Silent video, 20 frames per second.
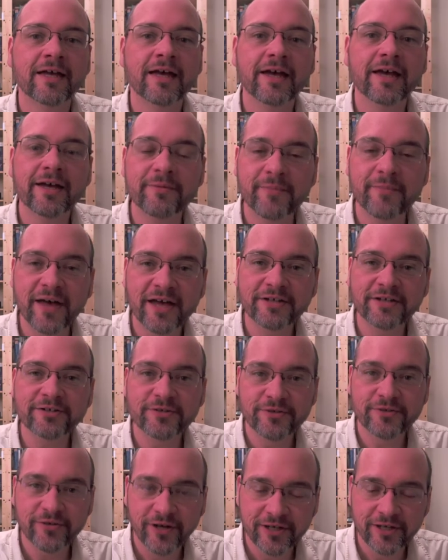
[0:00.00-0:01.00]

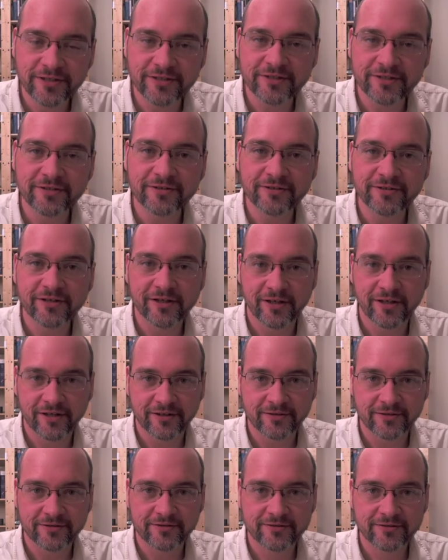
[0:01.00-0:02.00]
Imagine your ideal
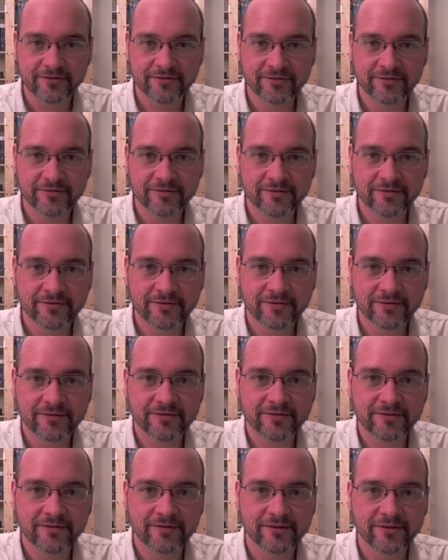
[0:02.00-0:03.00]
client.
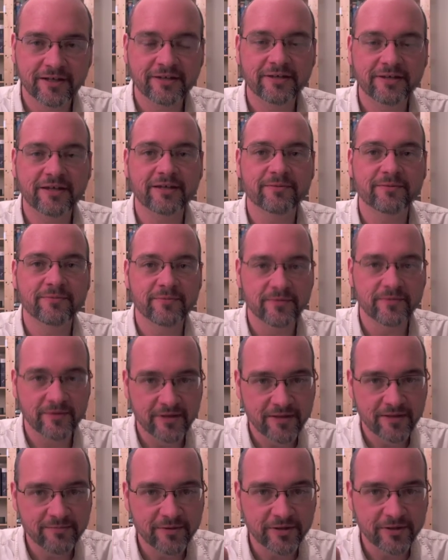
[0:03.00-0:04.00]
Let that
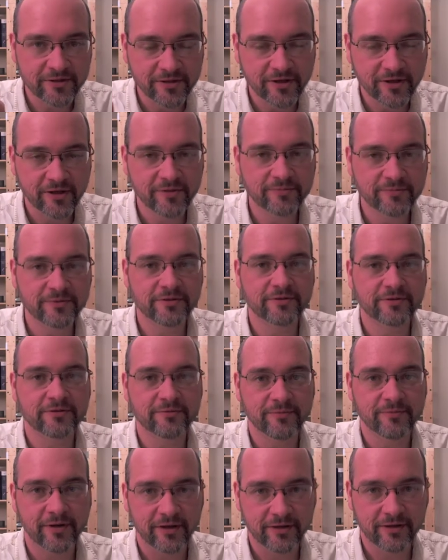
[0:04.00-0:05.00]
image come to
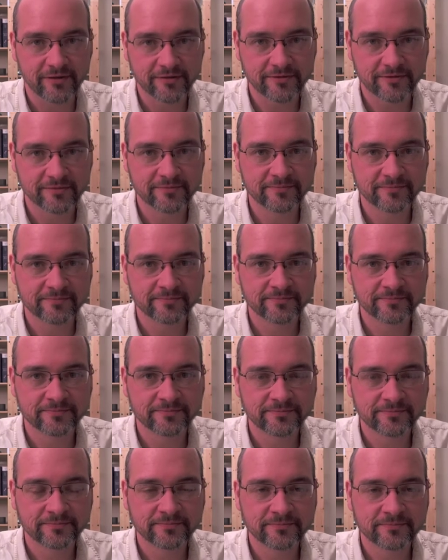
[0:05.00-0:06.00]
your mind.
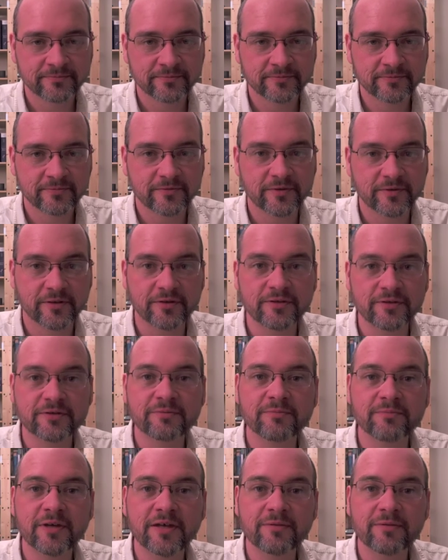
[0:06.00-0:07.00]
Now,
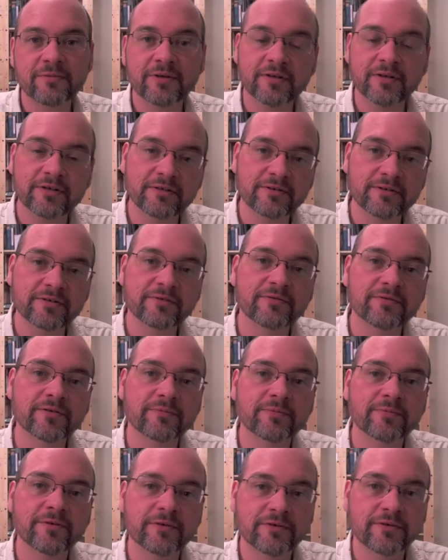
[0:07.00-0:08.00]
this may be a
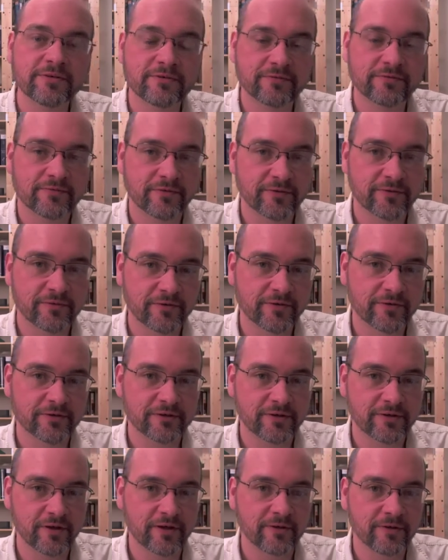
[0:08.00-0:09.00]
different person from the
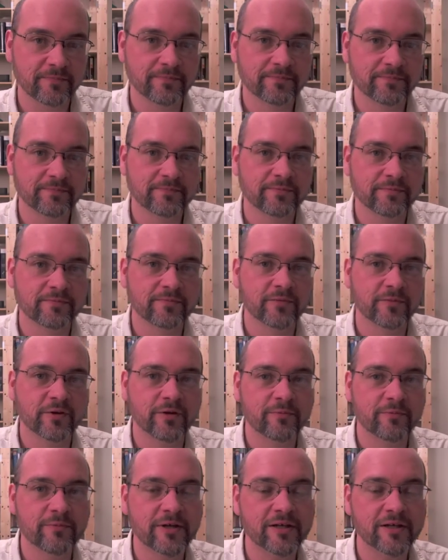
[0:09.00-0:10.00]
first time.
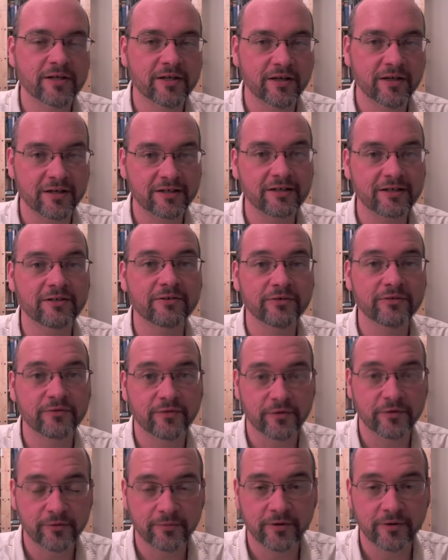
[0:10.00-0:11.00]
There are many ideals
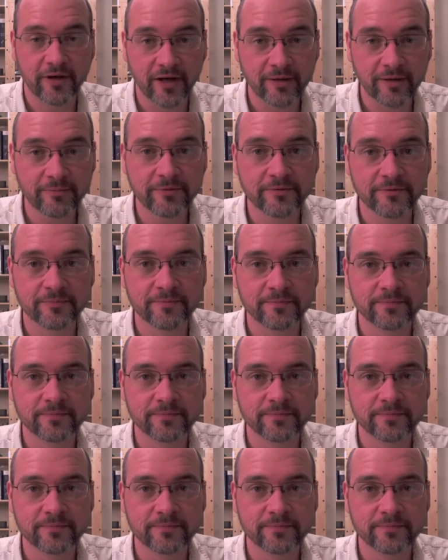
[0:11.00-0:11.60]
for you, perhaps.